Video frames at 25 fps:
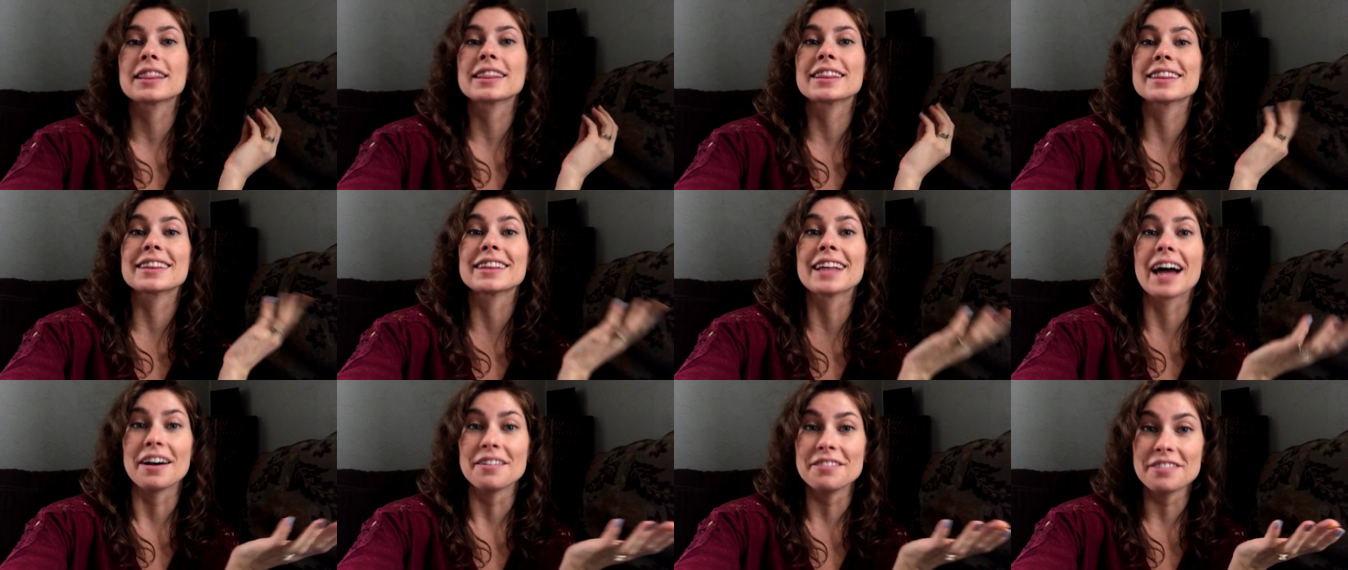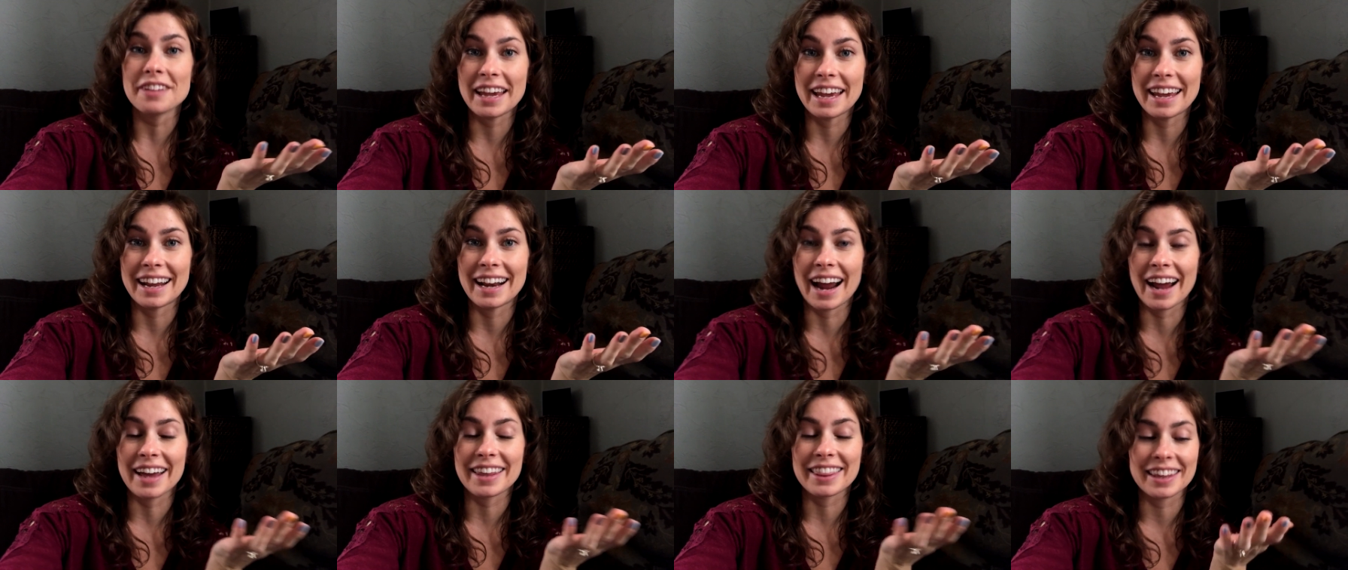love
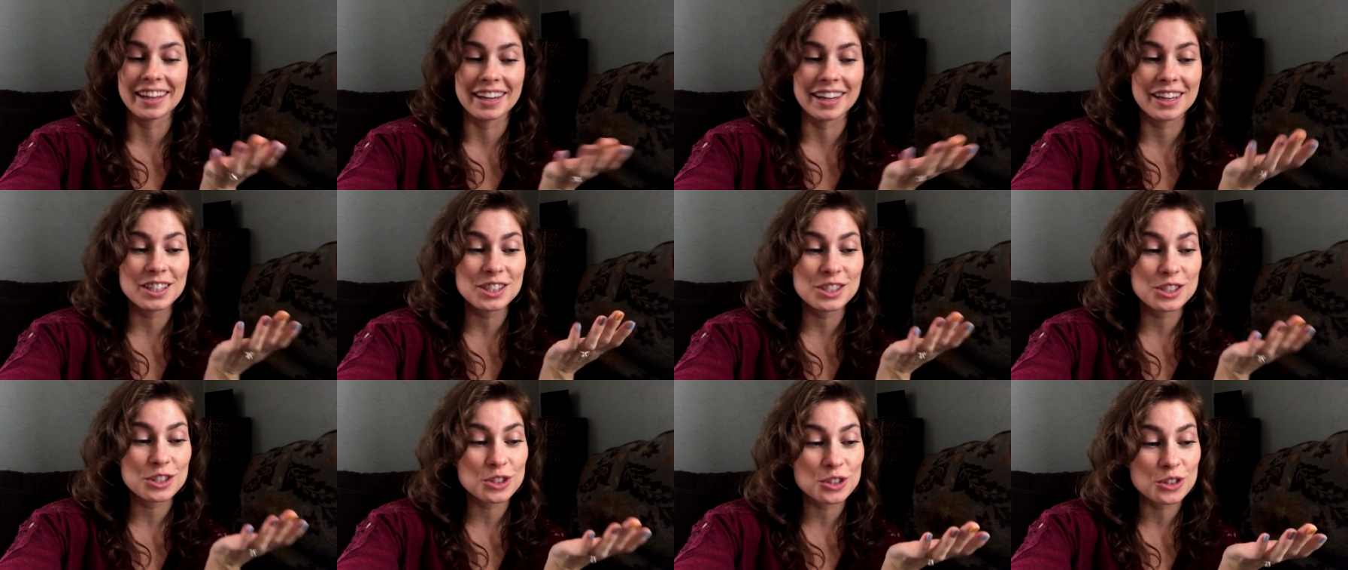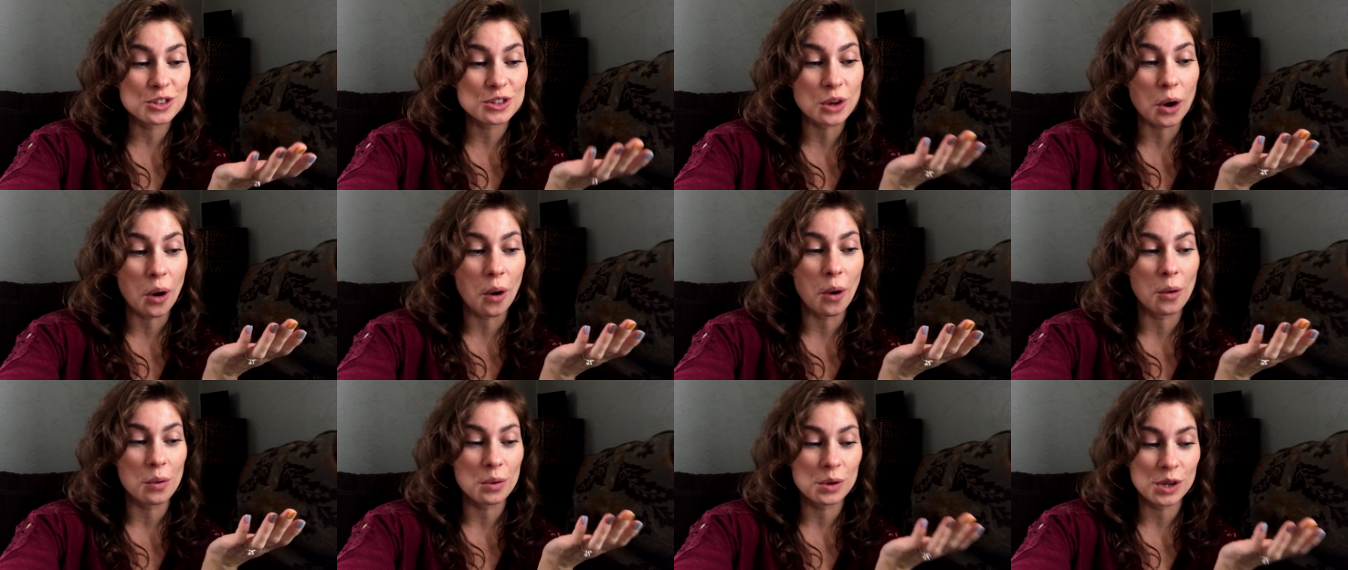it. I think it's
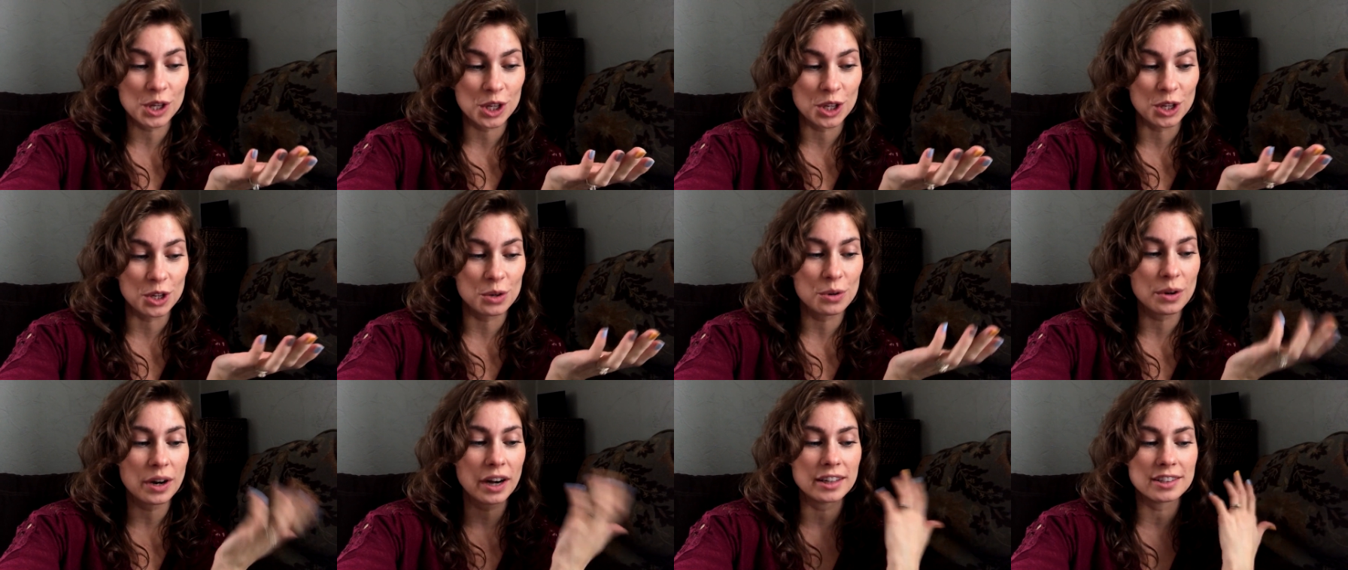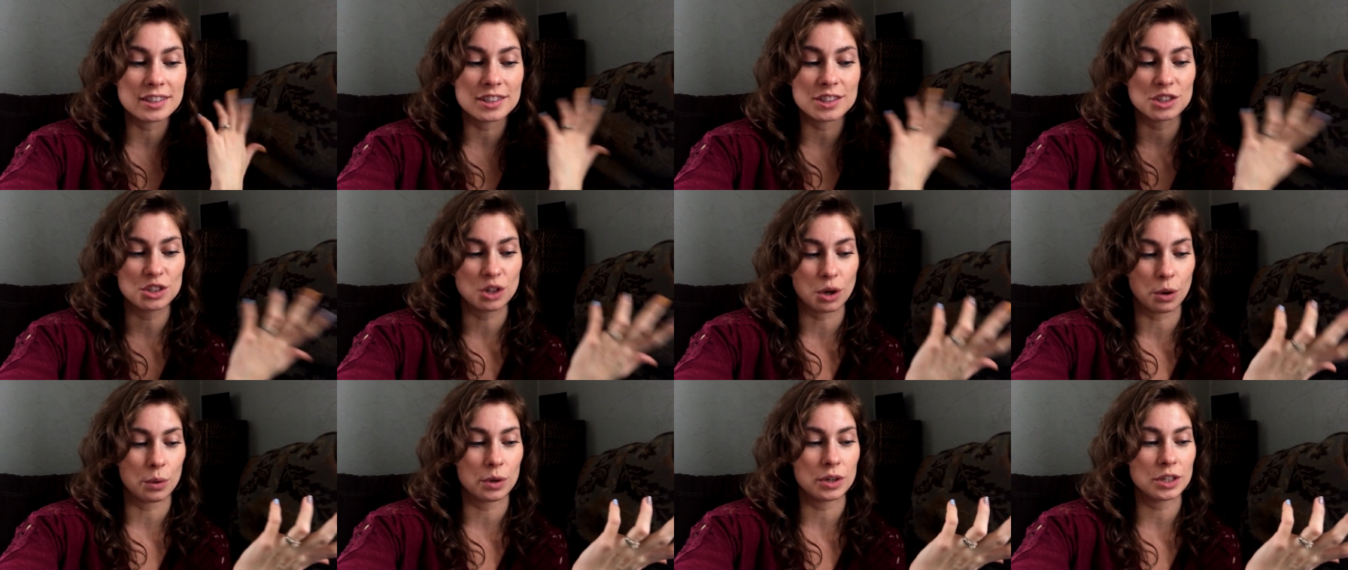so cute. It's
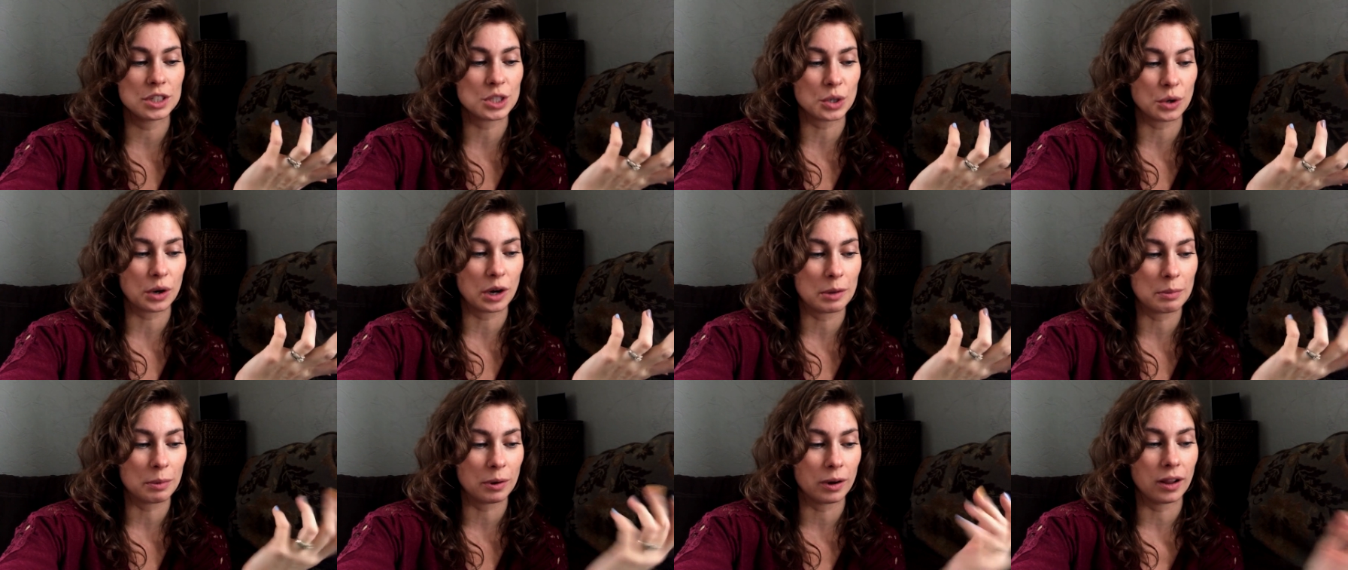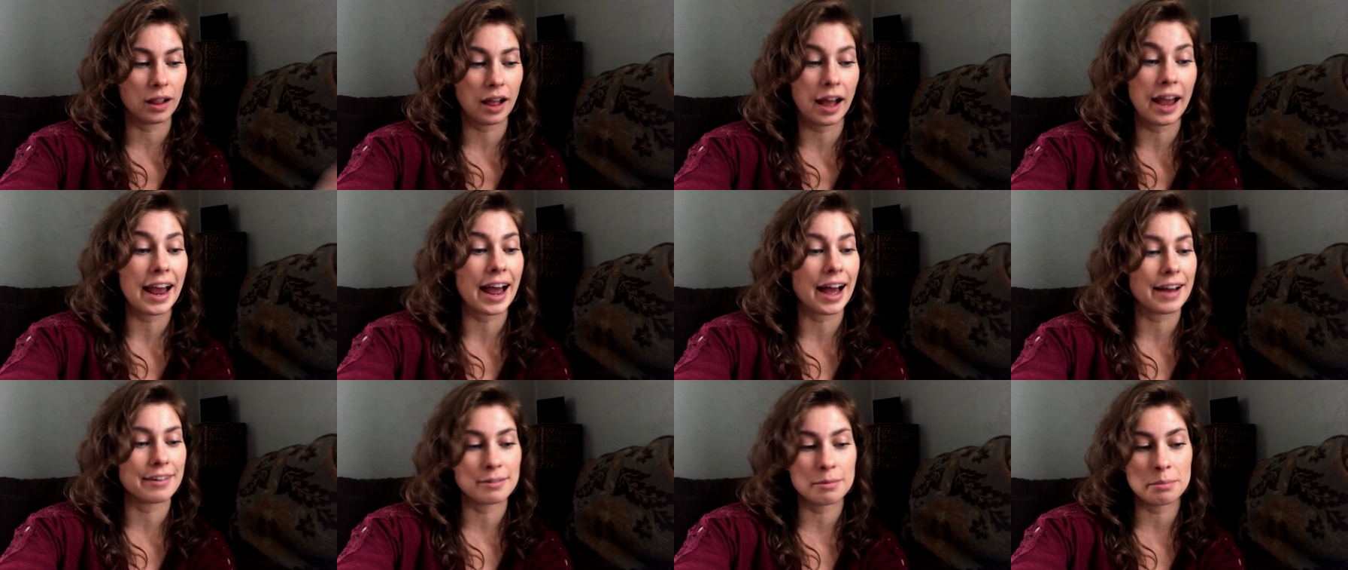so enjoyable. I
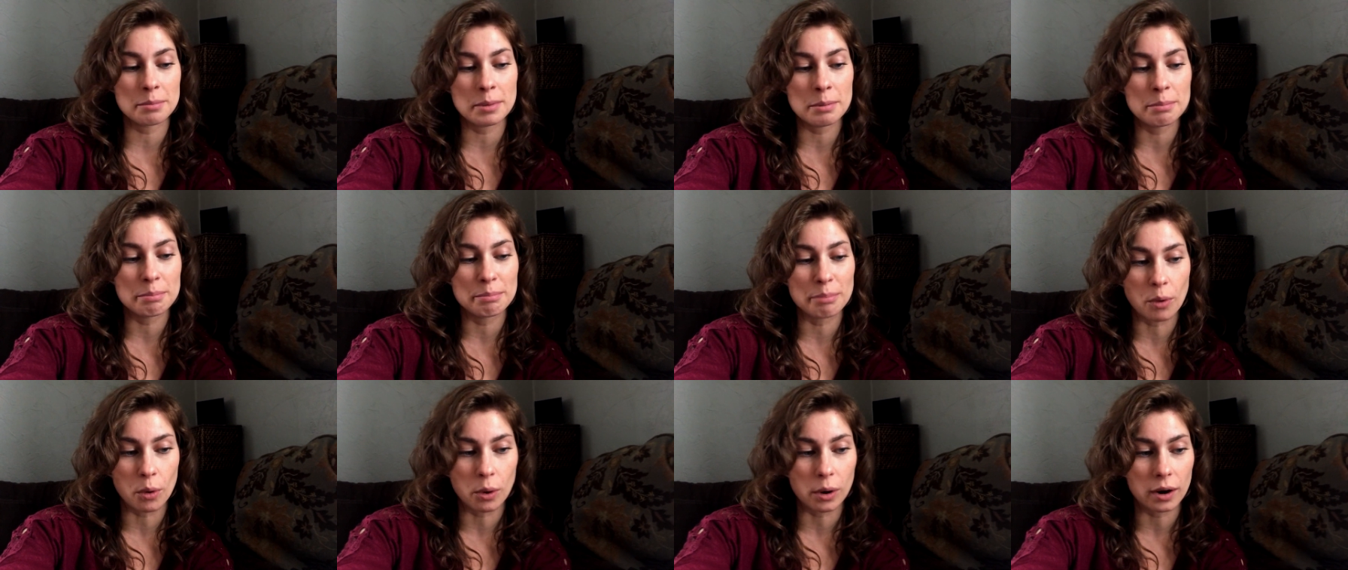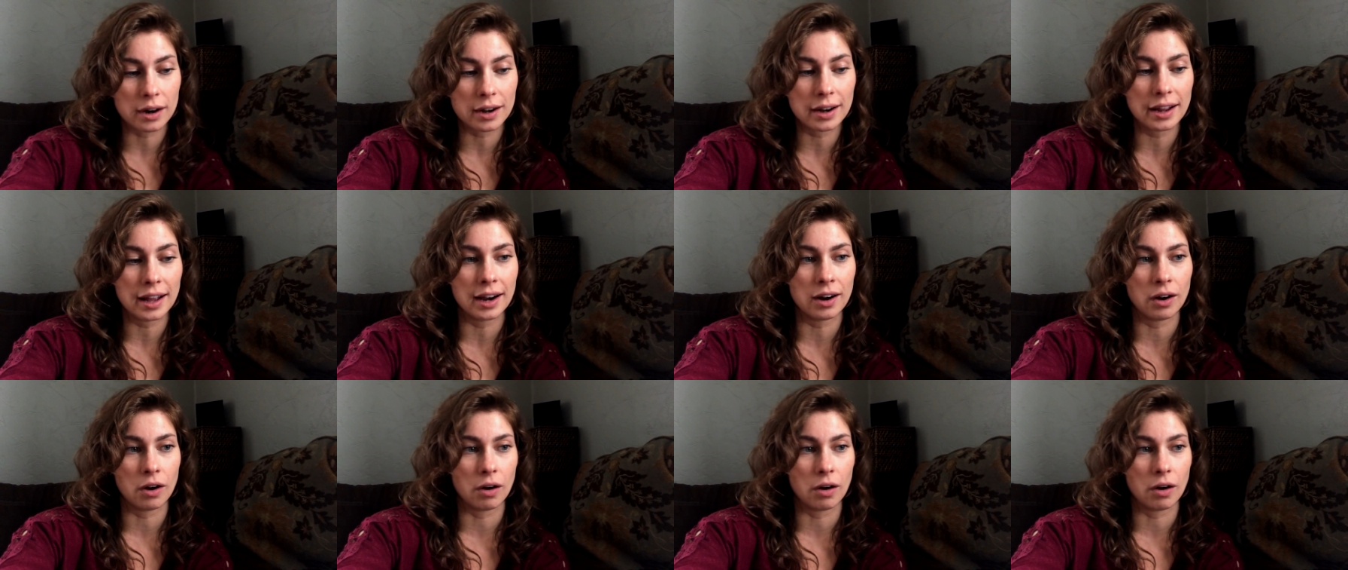haven't been bored at